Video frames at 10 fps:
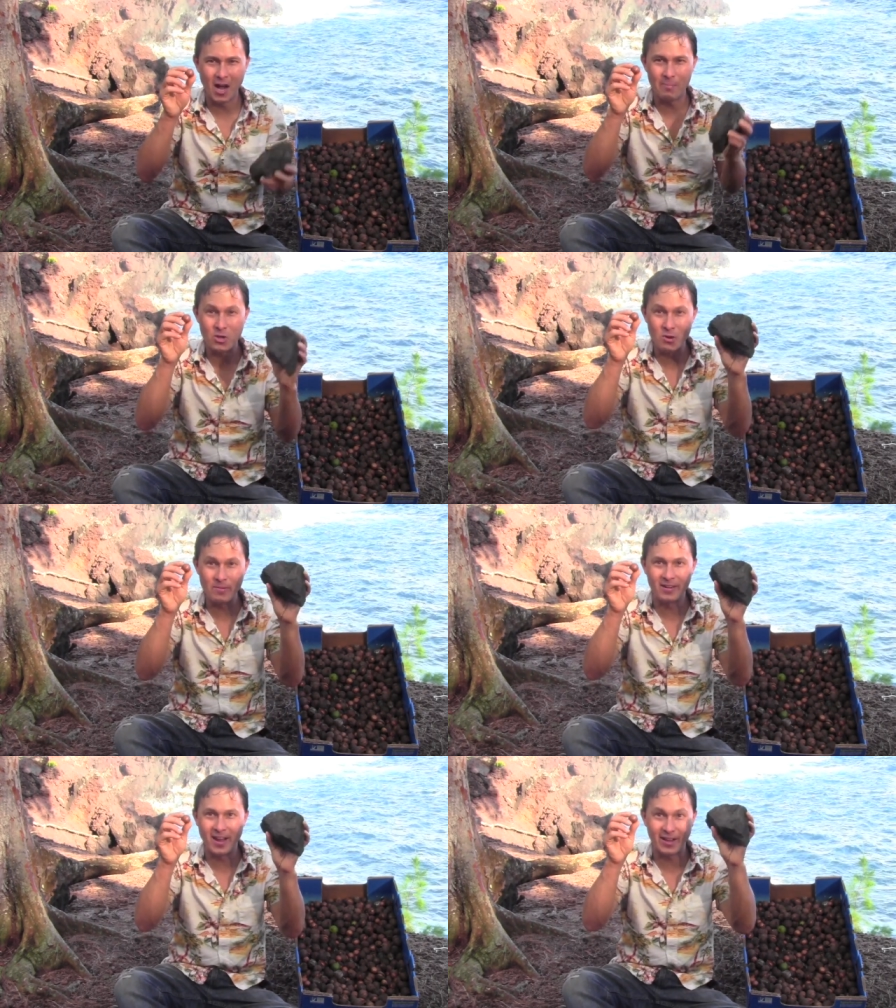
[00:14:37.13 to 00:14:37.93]
I'm
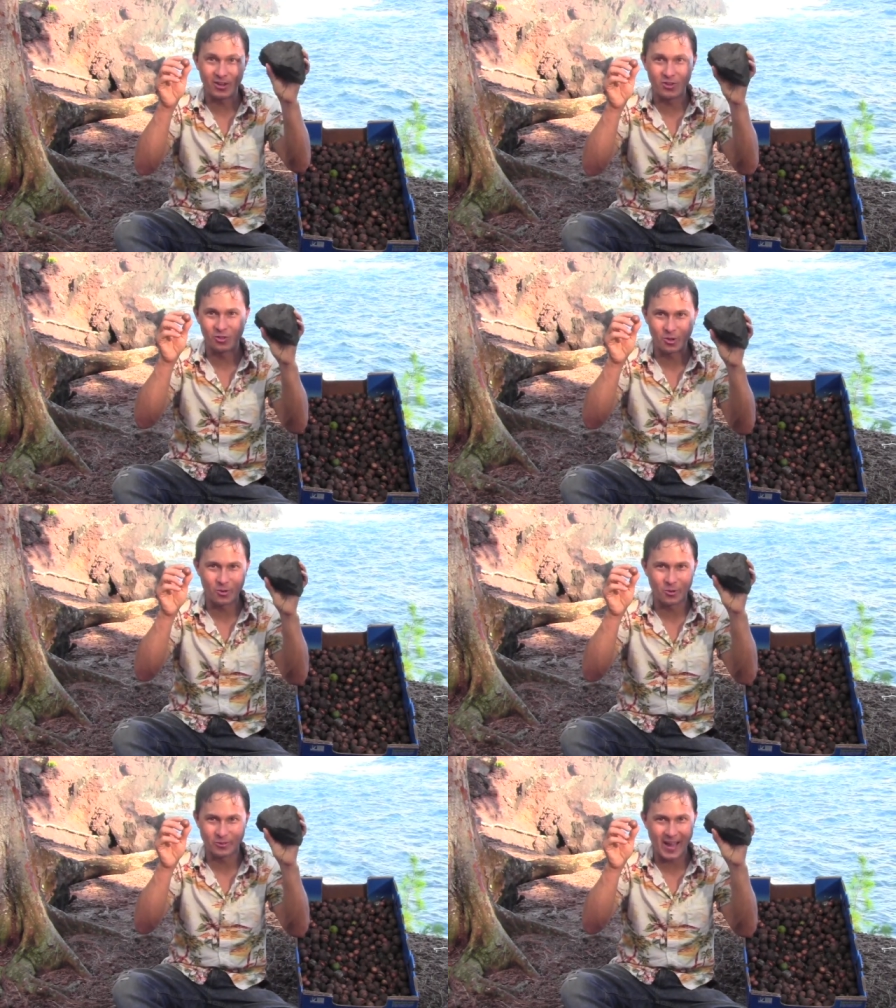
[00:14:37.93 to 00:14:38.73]
human, I could use
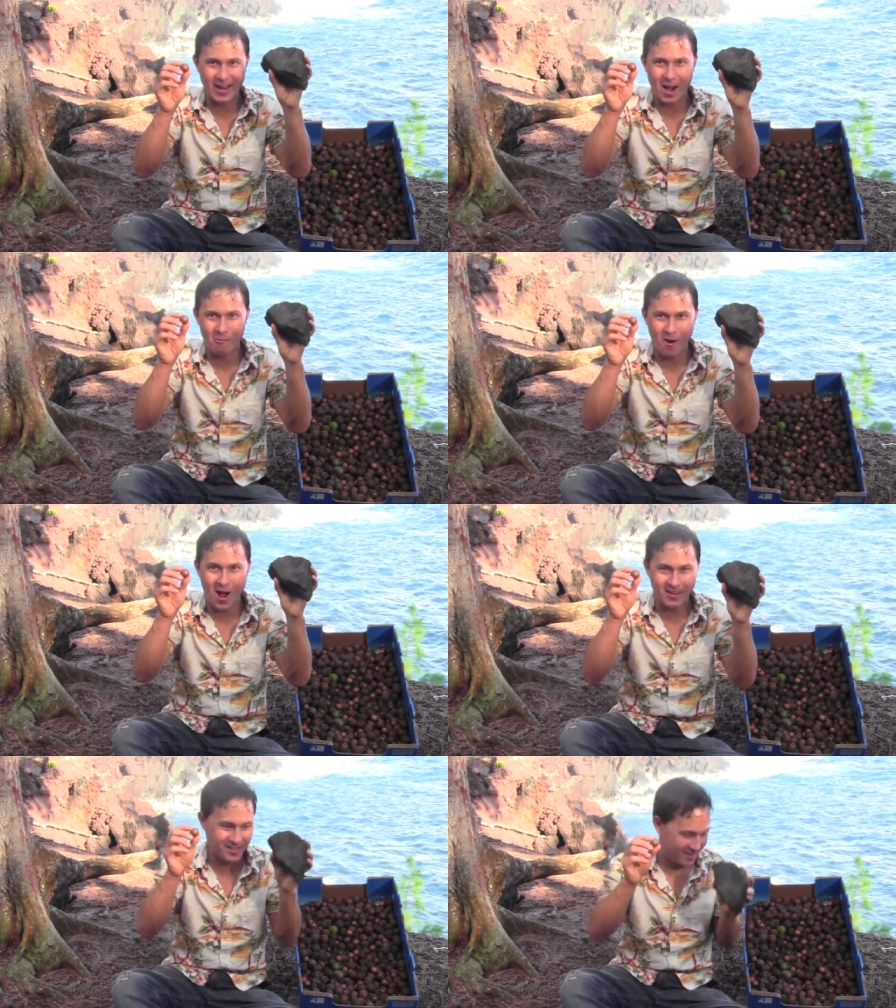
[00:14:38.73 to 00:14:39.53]
tools, I got
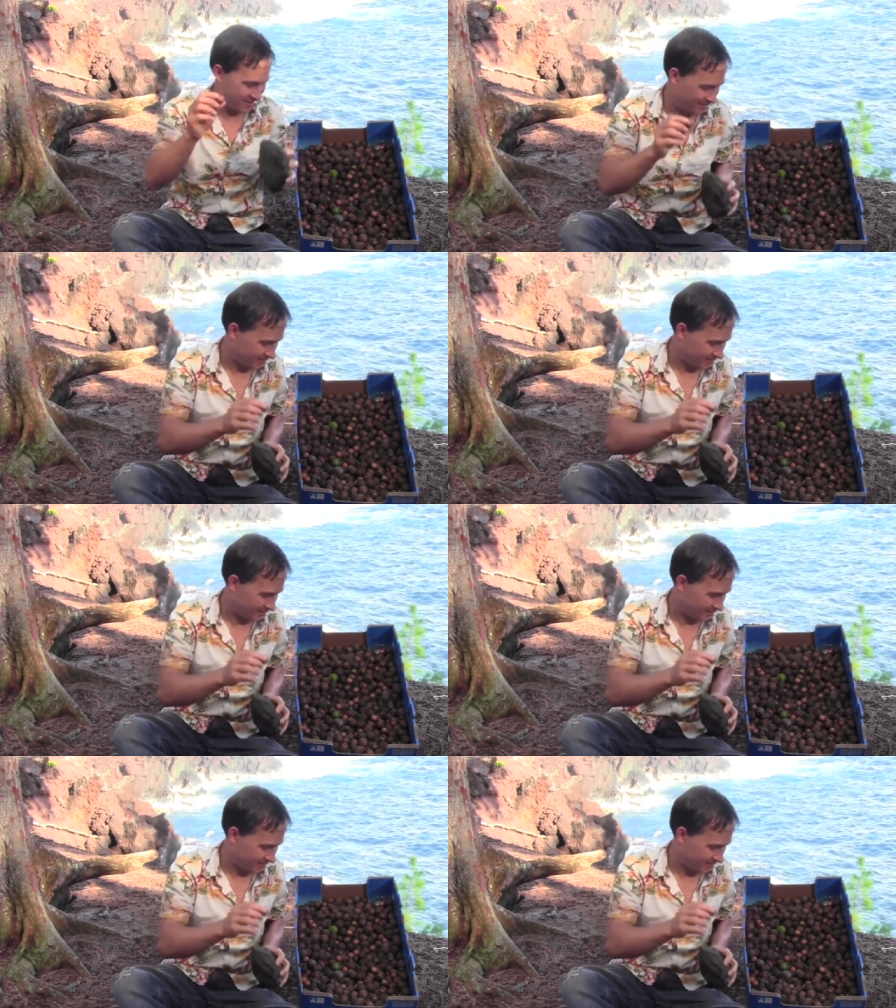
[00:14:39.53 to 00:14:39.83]
rocks.